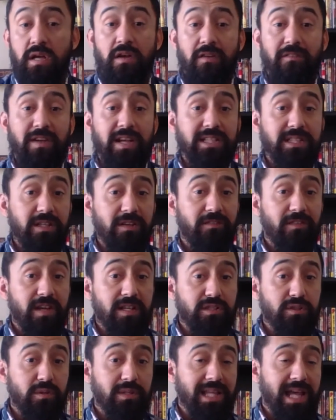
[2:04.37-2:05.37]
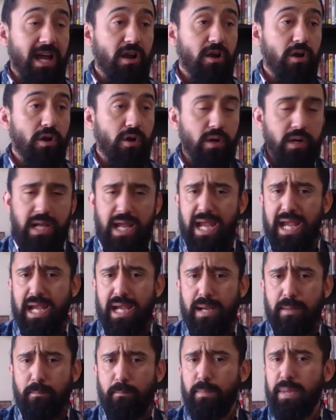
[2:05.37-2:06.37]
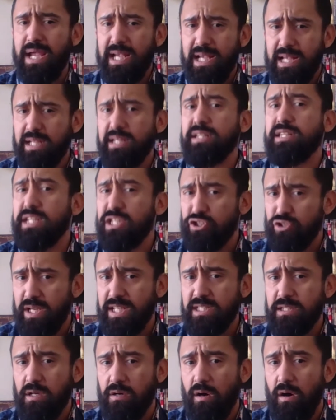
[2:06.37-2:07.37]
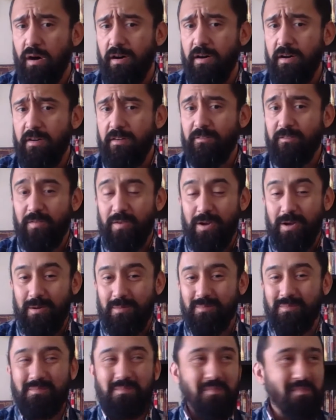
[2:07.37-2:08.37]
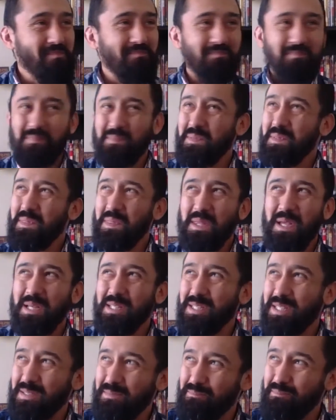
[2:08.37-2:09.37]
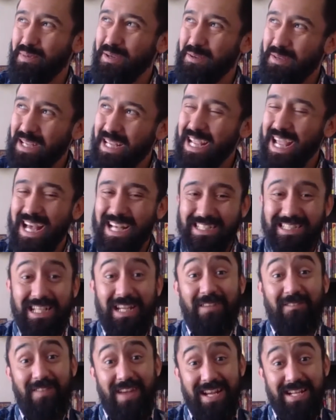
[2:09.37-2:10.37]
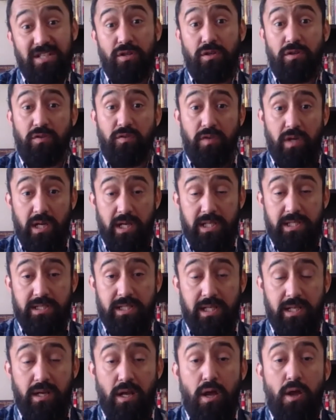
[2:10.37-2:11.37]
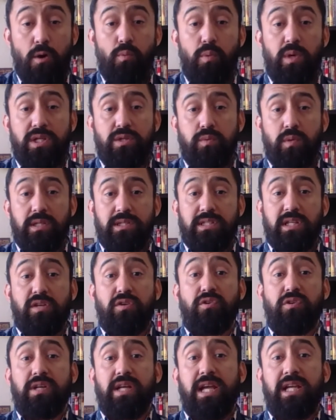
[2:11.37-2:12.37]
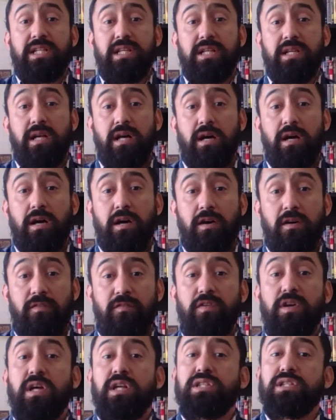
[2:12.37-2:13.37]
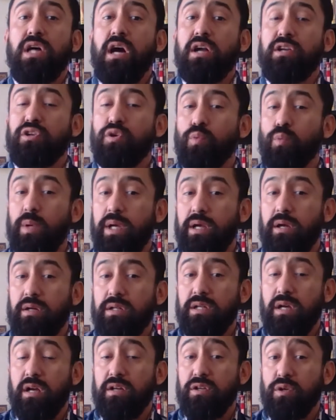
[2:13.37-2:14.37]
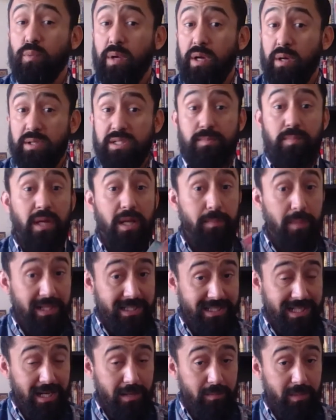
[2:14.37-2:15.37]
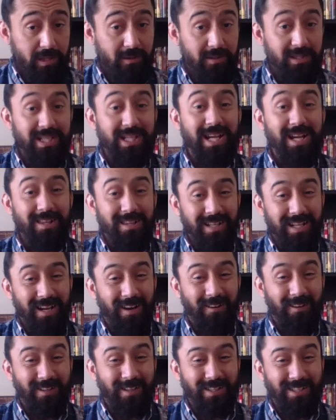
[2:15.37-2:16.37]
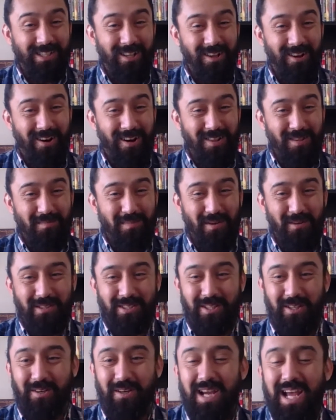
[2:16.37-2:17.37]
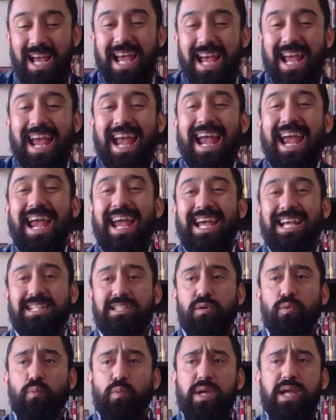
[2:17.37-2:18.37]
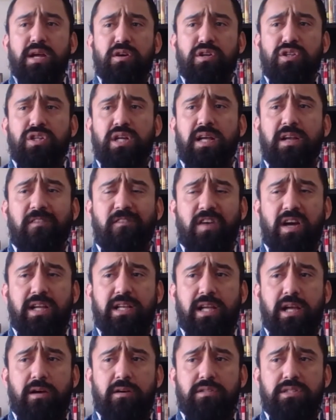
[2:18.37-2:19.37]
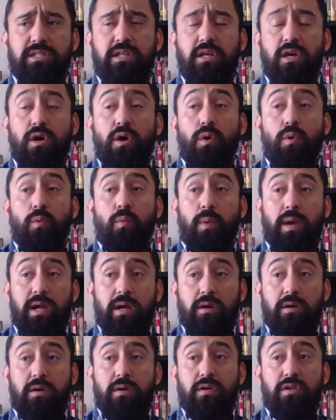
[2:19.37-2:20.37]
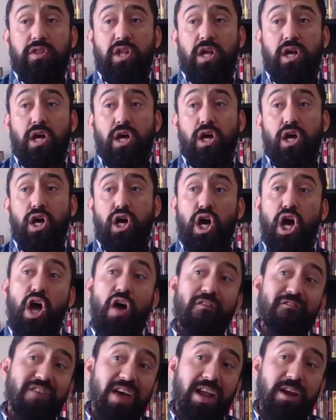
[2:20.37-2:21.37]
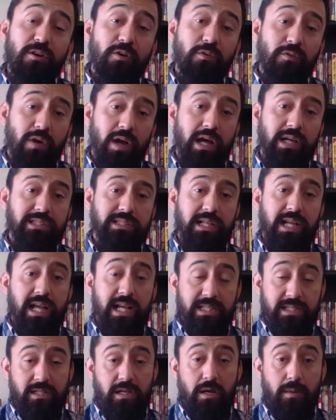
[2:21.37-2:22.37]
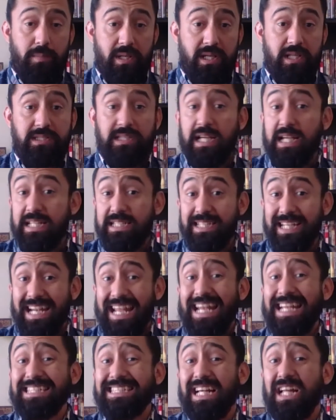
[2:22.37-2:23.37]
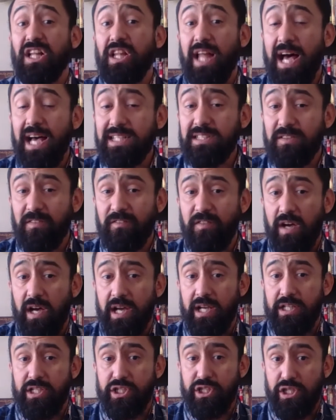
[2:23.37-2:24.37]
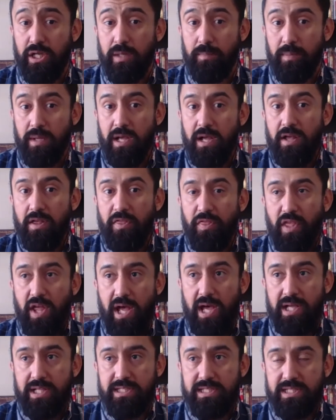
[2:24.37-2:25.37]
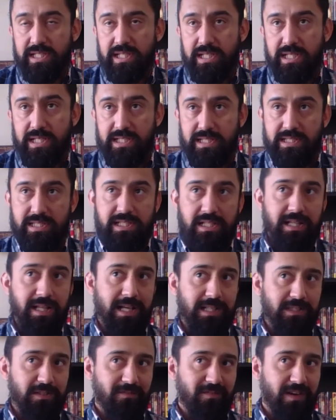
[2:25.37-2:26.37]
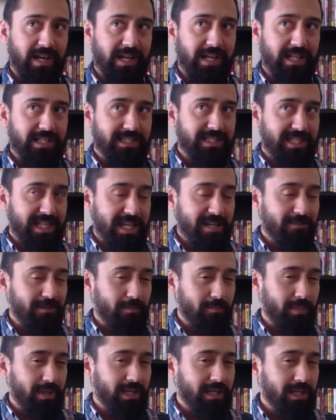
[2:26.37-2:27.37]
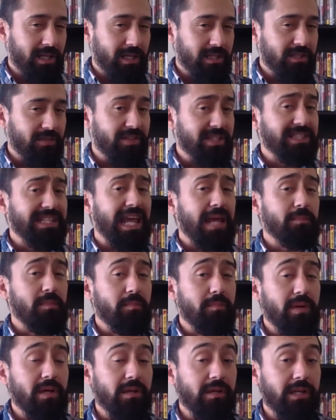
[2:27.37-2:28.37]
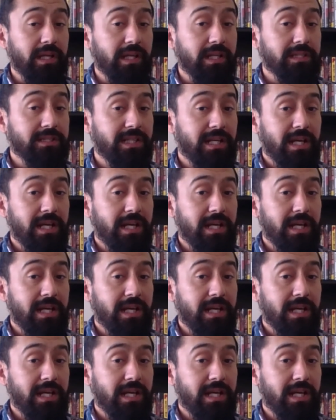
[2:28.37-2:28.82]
Rescue vessel that heard a beacon distress call from that spooky-ass Event Horizon, which was the creation of Dr. Weir. Dr. Weir is played by Sam Neill, the other character you saw on the poster. And we are trying to find out where the Event Horizon has gone, because like I said, it is a classified ship that is classified as secret because of its capabilities.